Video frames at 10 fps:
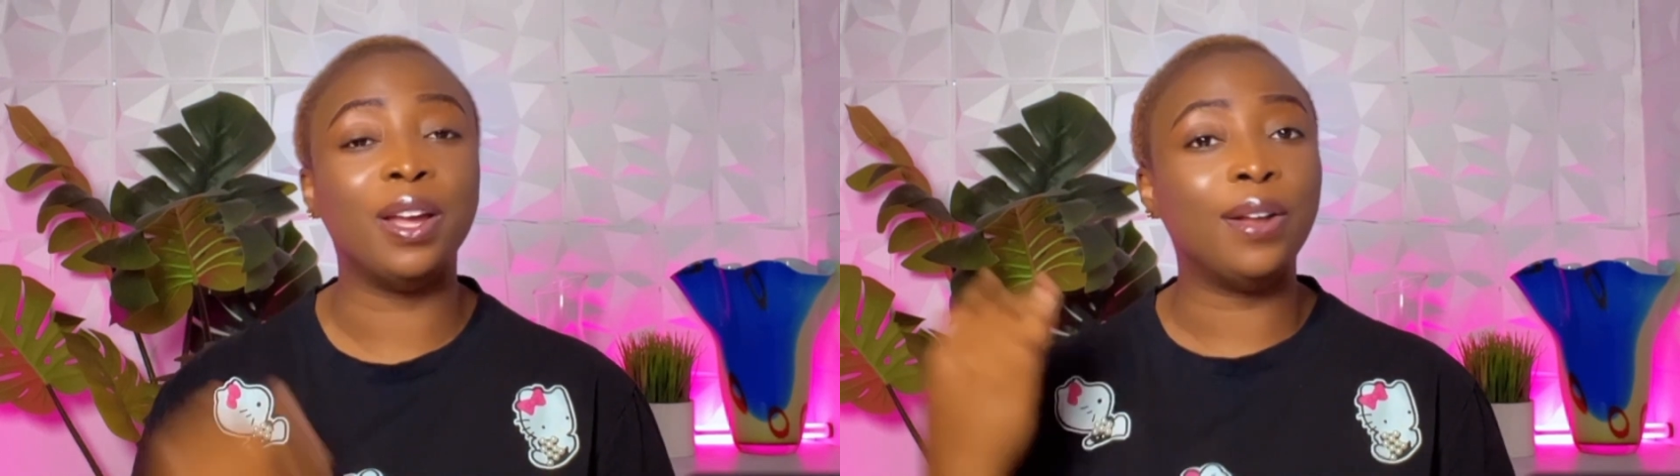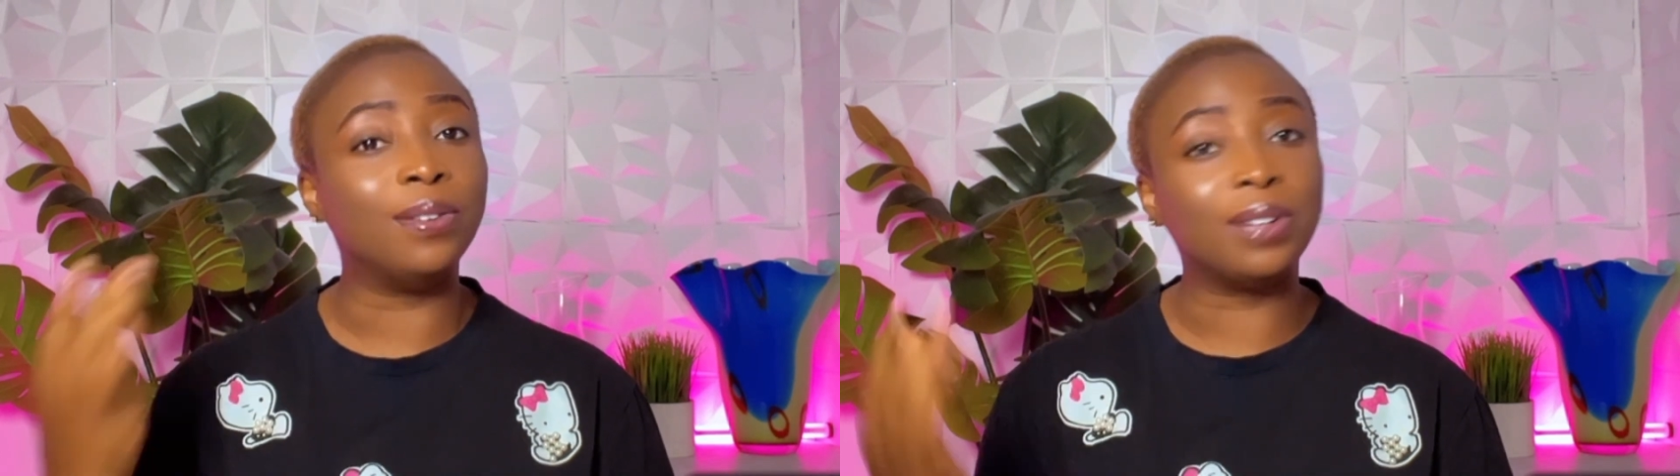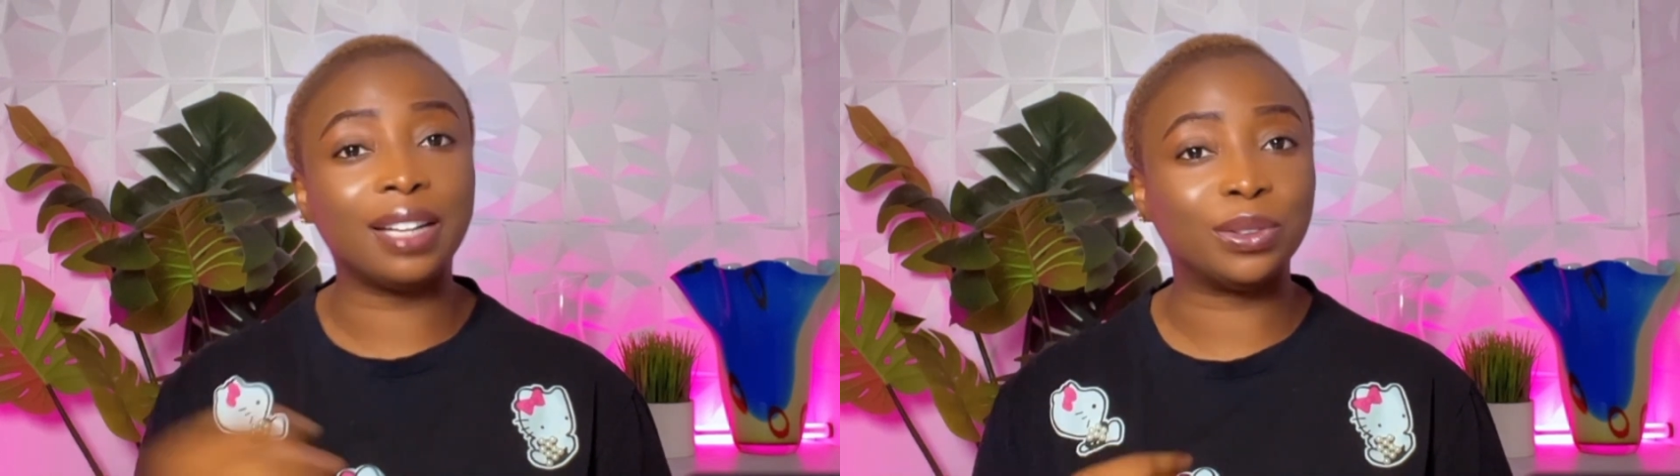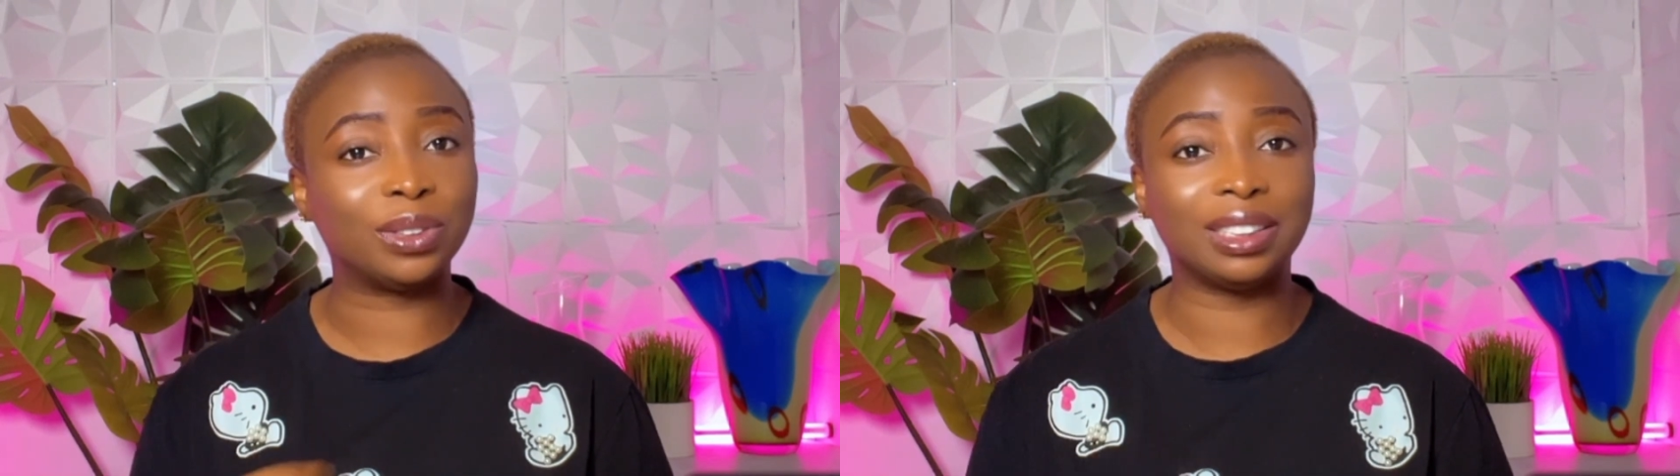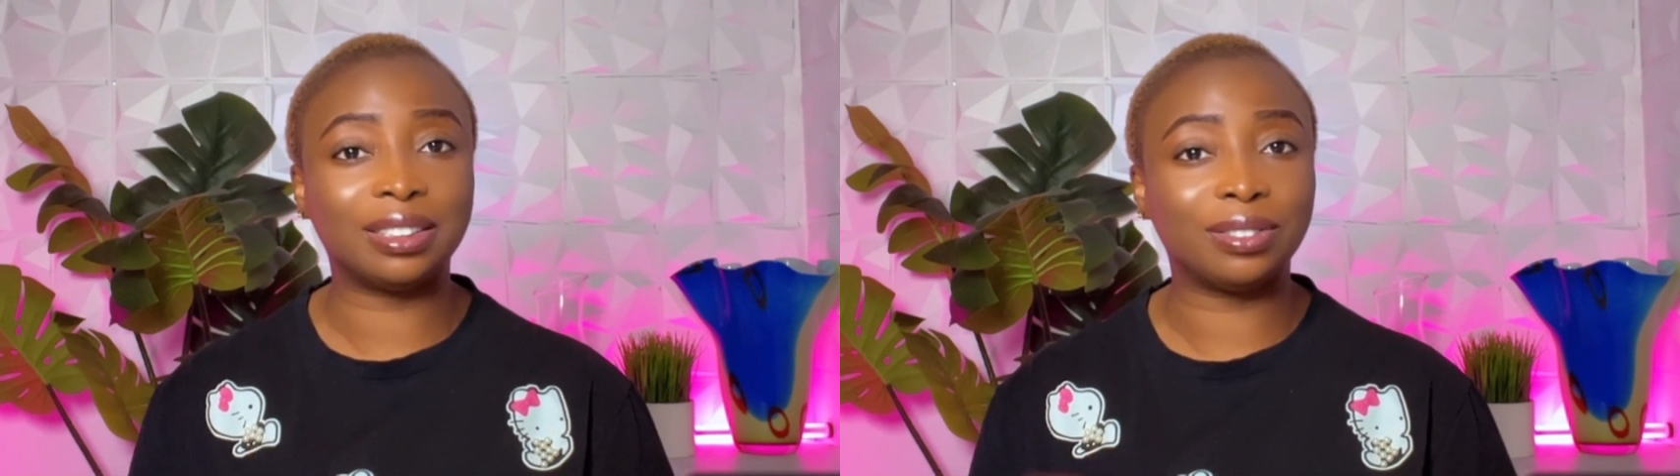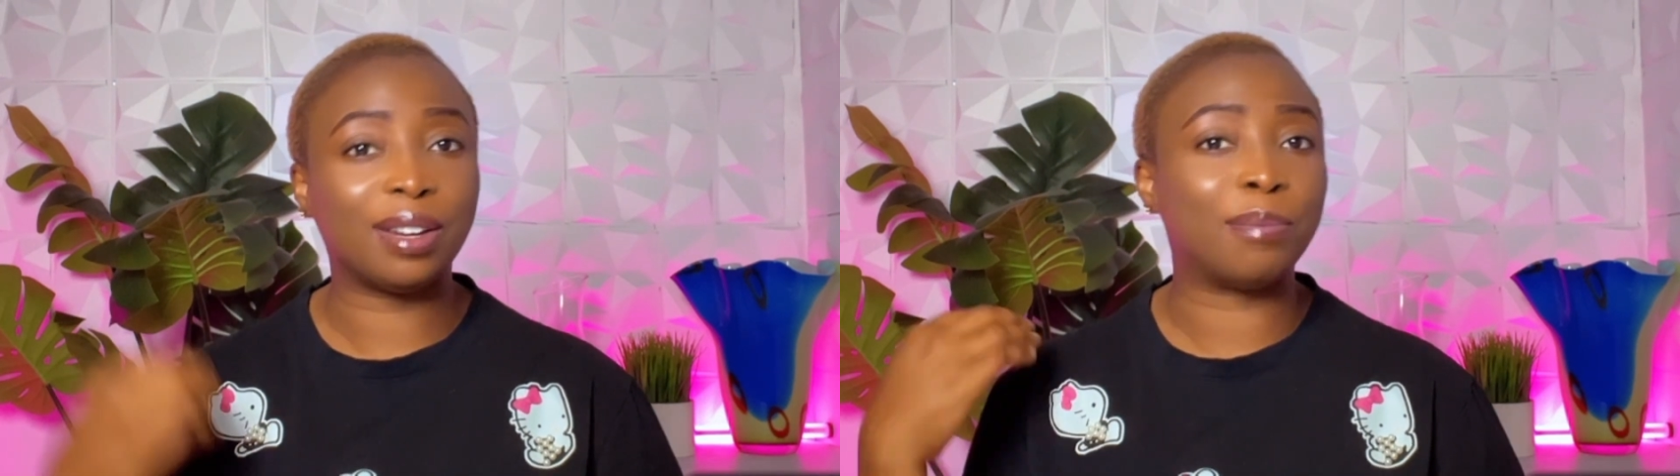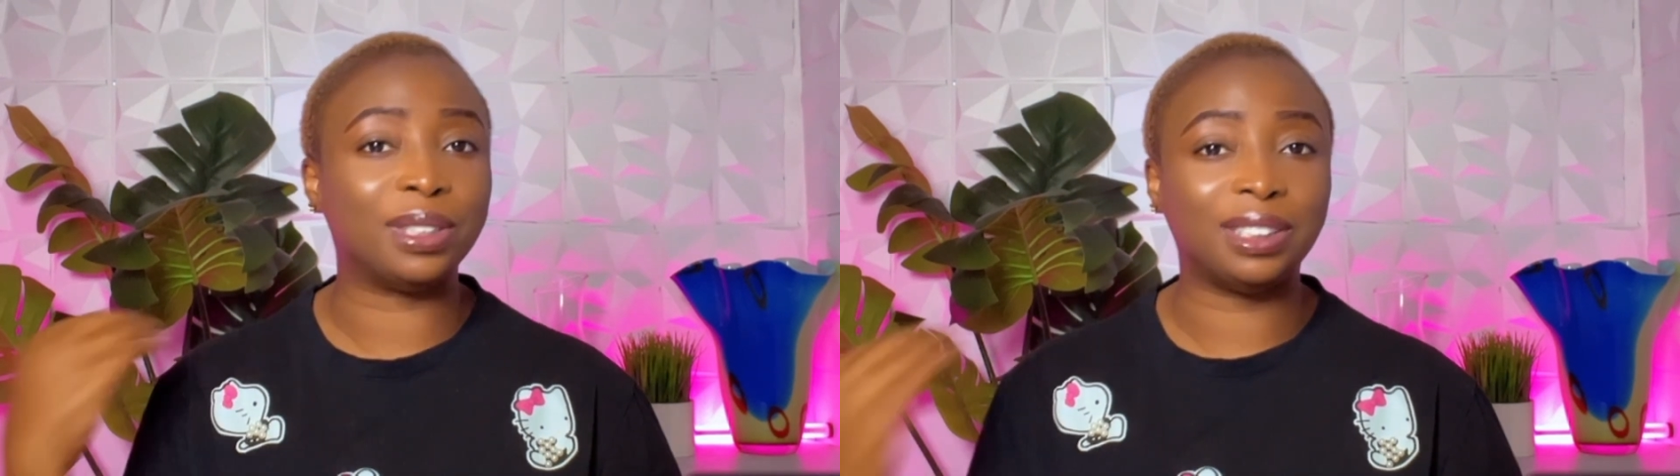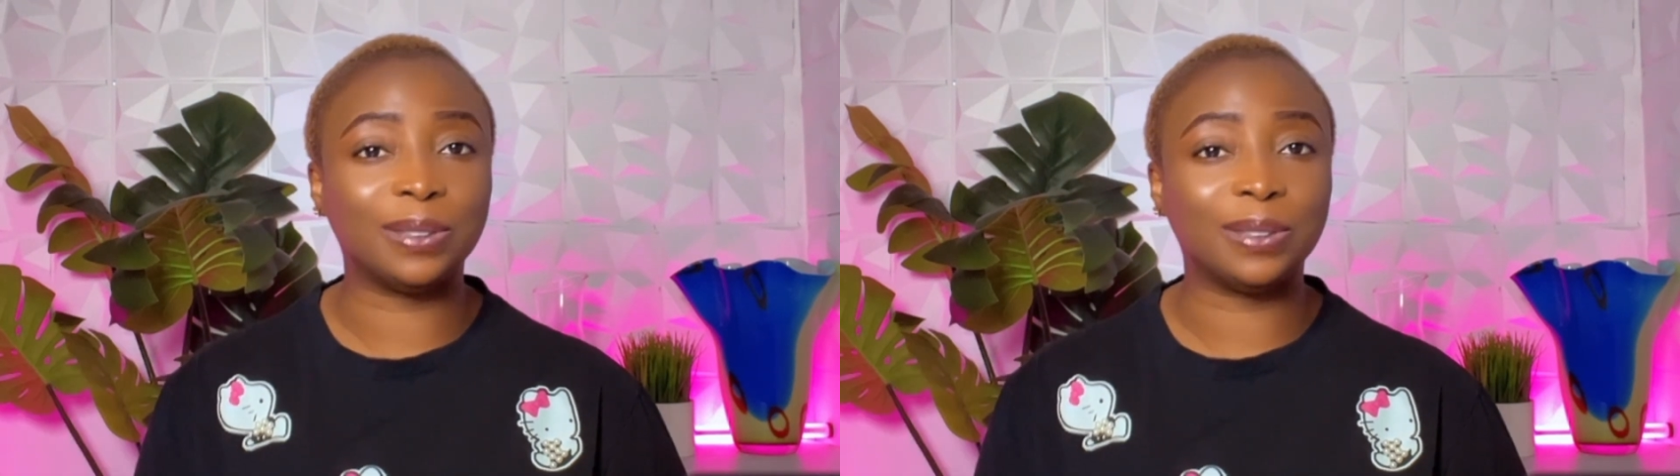Look at those Instagram pages,